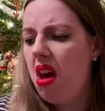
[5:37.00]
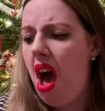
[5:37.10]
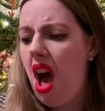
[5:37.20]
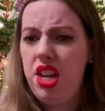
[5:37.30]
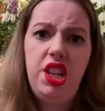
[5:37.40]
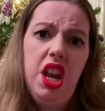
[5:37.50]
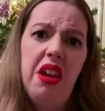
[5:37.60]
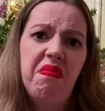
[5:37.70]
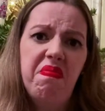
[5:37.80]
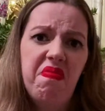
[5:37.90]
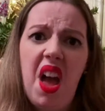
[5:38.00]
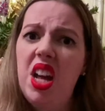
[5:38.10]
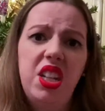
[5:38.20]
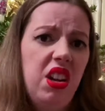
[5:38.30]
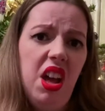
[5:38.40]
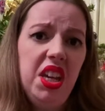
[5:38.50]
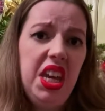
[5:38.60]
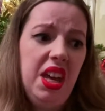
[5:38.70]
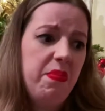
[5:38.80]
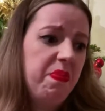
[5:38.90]
I don't know. I don't like
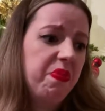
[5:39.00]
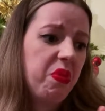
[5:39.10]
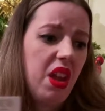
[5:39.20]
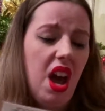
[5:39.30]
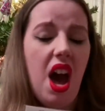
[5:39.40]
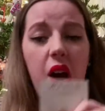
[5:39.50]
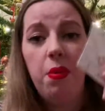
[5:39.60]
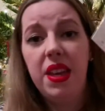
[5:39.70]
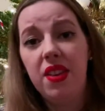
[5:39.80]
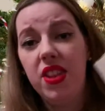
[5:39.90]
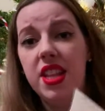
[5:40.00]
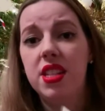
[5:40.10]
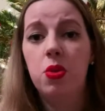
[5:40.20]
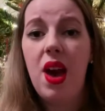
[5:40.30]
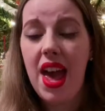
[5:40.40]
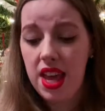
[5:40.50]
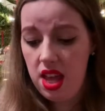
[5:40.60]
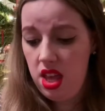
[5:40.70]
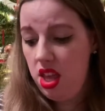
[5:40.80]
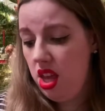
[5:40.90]
it. I'll be giving this away,
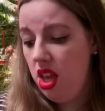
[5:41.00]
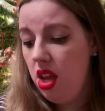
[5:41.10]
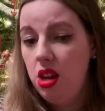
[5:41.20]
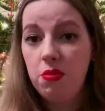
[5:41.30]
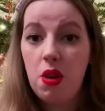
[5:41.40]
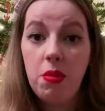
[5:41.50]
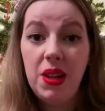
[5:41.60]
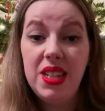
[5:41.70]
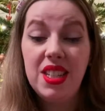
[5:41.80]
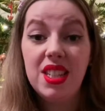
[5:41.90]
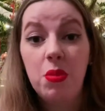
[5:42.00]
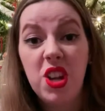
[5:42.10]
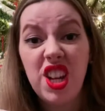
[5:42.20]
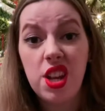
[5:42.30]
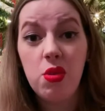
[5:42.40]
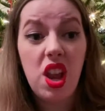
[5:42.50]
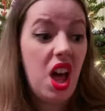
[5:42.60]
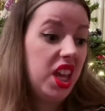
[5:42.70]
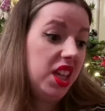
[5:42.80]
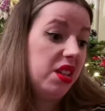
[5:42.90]
probably to someone I don't
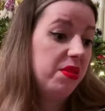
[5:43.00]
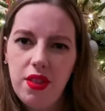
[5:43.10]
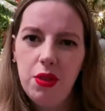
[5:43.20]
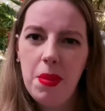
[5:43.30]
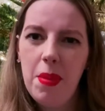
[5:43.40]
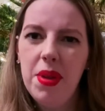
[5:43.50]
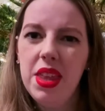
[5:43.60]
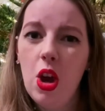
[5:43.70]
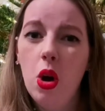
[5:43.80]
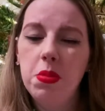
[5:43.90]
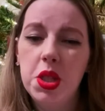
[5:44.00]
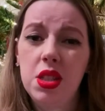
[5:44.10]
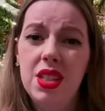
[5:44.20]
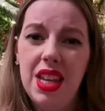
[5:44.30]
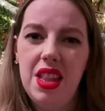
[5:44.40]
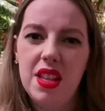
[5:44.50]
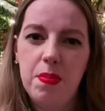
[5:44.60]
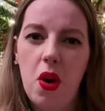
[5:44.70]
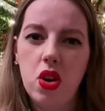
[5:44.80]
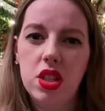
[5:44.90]
like. I remember the options in this
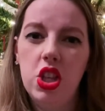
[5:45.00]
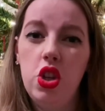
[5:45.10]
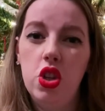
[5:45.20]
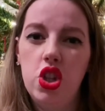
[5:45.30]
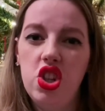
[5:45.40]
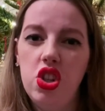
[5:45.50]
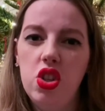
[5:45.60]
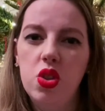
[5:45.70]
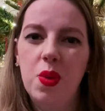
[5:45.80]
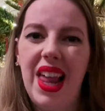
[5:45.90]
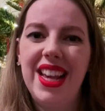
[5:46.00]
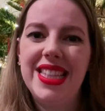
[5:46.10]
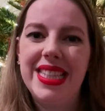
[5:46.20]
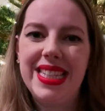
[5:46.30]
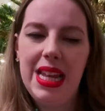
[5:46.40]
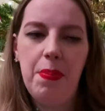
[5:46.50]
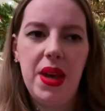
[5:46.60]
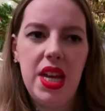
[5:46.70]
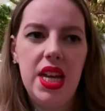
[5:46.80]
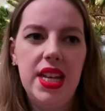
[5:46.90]
box that you could choose were like
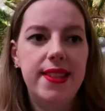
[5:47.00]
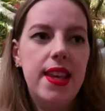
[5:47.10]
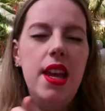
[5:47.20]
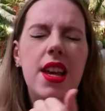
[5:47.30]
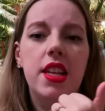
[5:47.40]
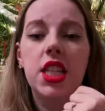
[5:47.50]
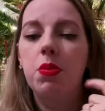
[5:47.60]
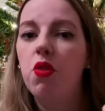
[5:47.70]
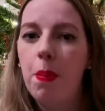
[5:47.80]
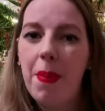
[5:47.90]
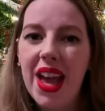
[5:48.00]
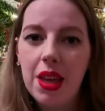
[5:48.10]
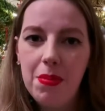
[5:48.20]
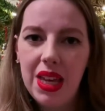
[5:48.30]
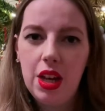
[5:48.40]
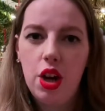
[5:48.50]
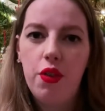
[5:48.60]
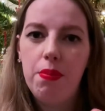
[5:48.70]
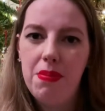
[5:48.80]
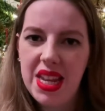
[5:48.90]
slippers, some Rebecca
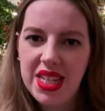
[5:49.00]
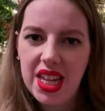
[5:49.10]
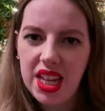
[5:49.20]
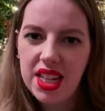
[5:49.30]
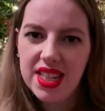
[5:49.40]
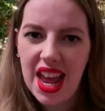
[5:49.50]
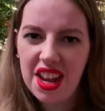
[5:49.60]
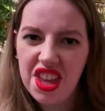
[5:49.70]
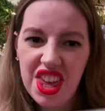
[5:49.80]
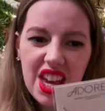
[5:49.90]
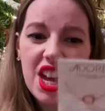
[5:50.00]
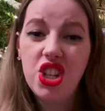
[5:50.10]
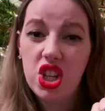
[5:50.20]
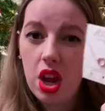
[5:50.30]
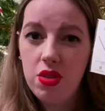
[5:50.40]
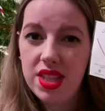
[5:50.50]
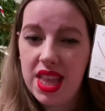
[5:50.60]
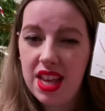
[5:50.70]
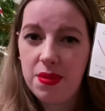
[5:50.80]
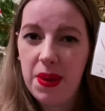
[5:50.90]
Minkoff mittens, and I think I chose
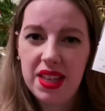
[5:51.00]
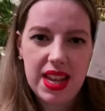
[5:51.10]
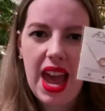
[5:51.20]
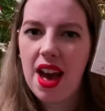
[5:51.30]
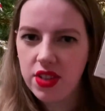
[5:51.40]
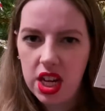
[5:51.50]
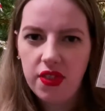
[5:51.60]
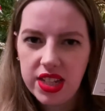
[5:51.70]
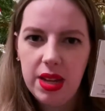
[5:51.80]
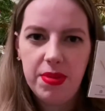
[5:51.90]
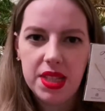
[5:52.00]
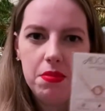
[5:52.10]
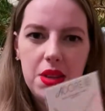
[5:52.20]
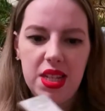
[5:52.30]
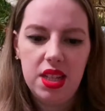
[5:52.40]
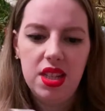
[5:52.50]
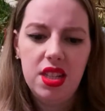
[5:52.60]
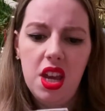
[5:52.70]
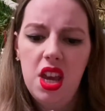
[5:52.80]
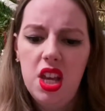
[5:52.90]
this because I have enough slippers and mittens,
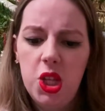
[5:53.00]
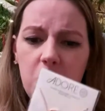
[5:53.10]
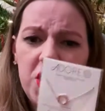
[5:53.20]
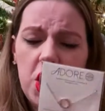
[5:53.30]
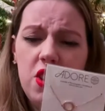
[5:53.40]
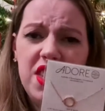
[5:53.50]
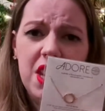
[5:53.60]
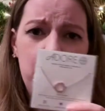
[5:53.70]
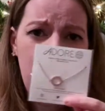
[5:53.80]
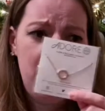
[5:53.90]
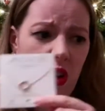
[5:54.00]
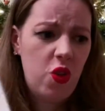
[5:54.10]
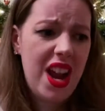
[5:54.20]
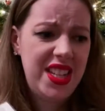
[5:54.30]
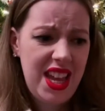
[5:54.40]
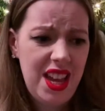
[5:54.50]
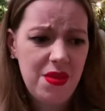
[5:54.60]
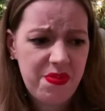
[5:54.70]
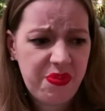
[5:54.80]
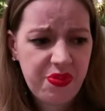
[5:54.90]
so I chose this, but I regret it.
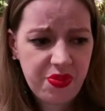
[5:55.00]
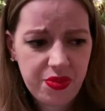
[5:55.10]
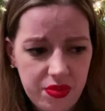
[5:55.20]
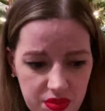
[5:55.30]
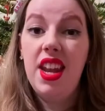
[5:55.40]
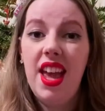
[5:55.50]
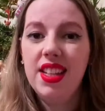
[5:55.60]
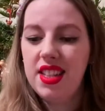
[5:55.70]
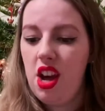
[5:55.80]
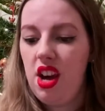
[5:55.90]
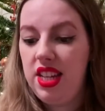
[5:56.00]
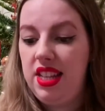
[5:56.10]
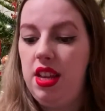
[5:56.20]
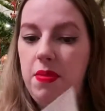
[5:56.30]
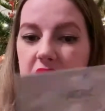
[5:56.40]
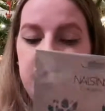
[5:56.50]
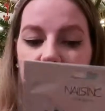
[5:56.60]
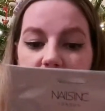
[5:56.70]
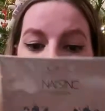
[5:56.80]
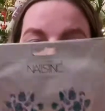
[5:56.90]
The next item is
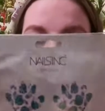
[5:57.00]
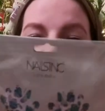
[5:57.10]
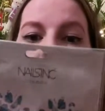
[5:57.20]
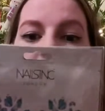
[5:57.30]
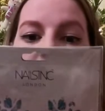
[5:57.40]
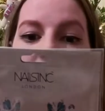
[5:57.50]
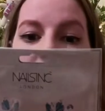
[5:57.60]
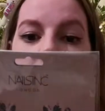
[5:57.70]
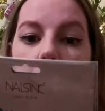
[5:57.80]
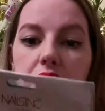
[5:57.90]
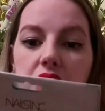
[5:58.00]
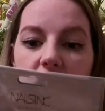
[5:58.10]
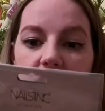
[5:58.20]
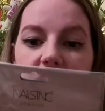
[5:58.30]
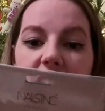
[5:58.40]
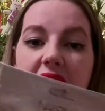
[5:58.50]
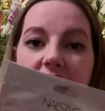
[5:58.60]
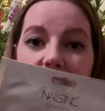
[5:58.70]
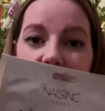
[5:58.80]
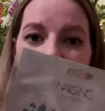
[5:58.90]
this Nails Inc Thirsty
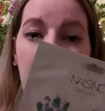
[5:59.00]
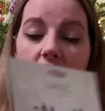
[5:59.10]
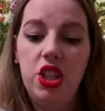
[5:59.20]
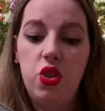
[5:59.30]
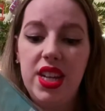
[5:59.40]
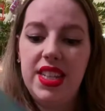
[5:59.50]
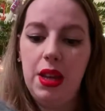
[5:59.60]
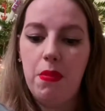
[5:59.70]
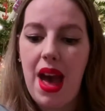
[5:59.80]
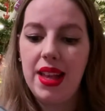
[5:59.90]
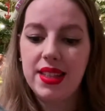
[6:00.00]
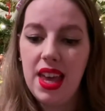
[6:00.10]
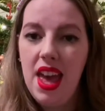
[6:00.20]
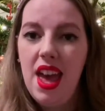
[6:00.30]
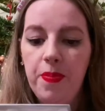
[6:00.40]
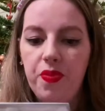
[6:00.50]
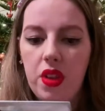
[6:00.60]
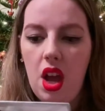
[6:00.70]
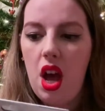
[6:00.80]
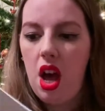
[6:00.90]
Hands Hydrating Mask.
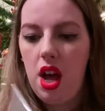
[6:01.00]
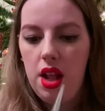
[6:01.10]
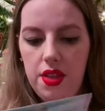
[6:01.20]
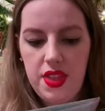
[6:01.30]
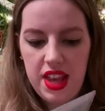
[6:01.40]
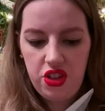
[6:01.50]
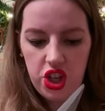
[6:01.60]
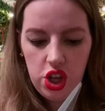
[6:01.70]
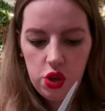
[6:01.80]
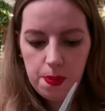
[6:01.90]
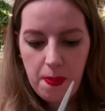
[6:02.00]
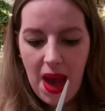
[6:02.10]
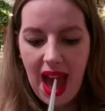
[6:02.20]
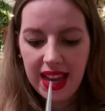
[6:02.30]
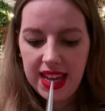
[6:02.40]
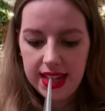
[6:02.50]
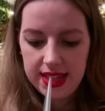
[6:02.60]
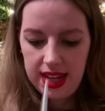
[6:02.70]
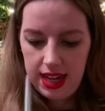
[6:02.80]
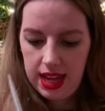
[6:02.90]
There's 2 packets in